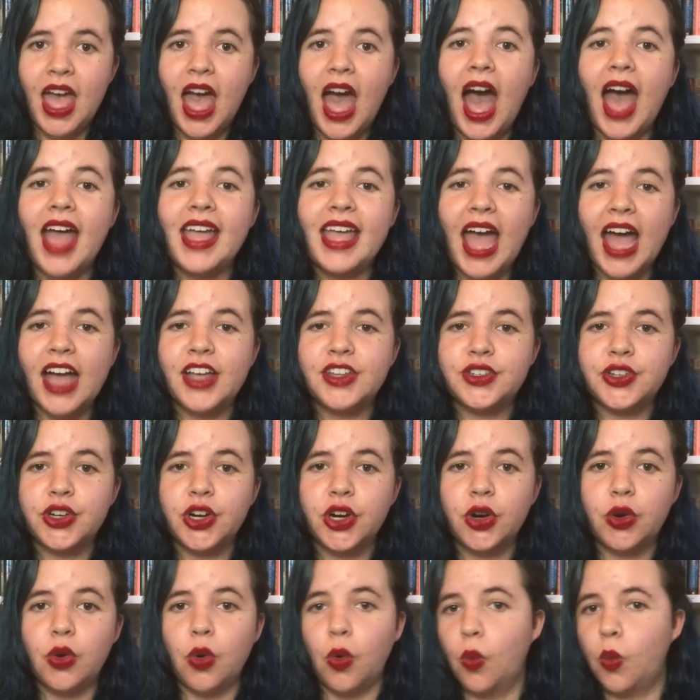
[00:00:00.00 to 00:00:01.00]
I asked
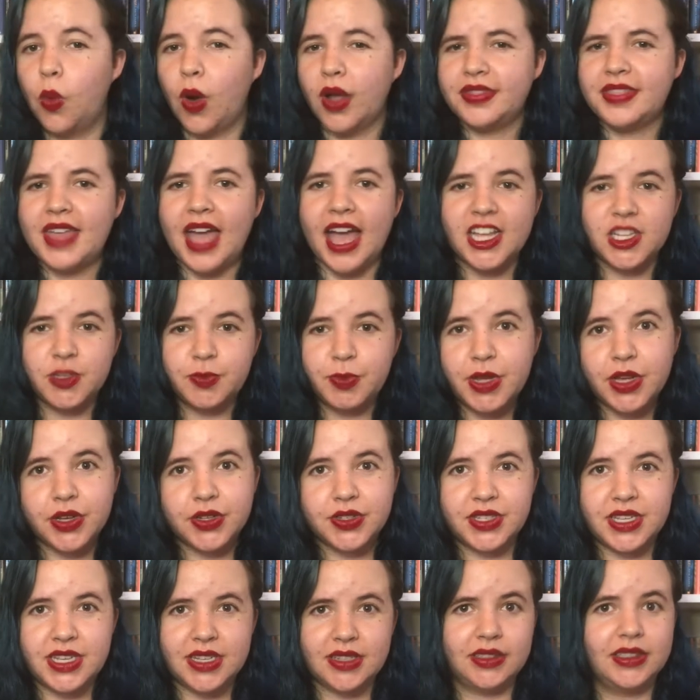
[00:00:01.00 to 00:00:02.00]
her what the
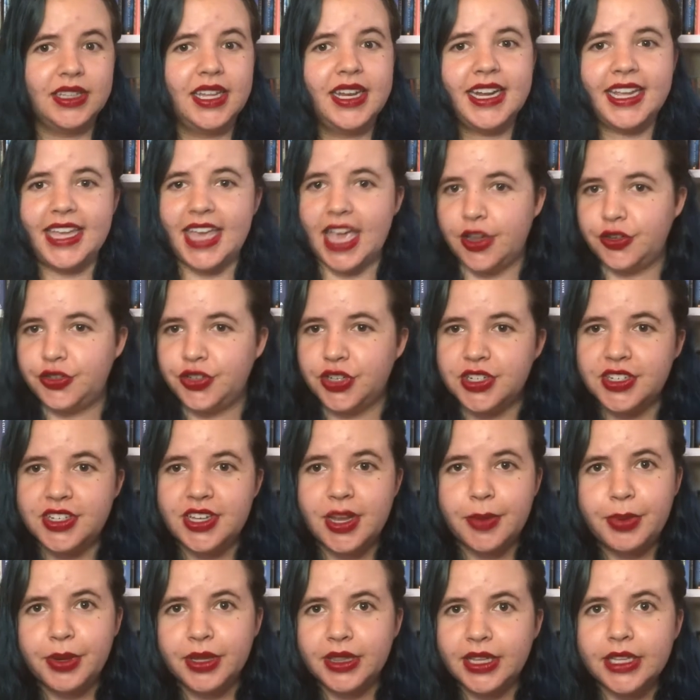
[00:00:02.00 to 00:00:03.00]
SPLC's litigation
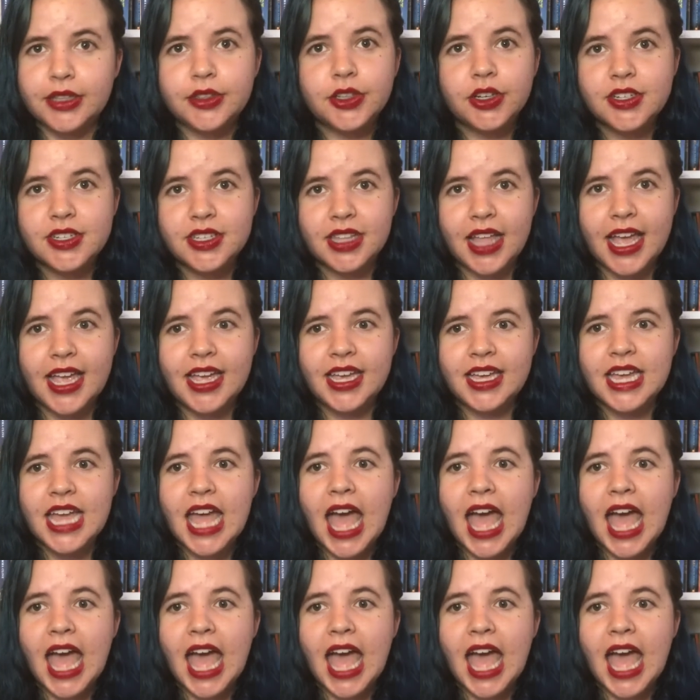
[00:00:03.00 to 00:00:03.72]
typically looks like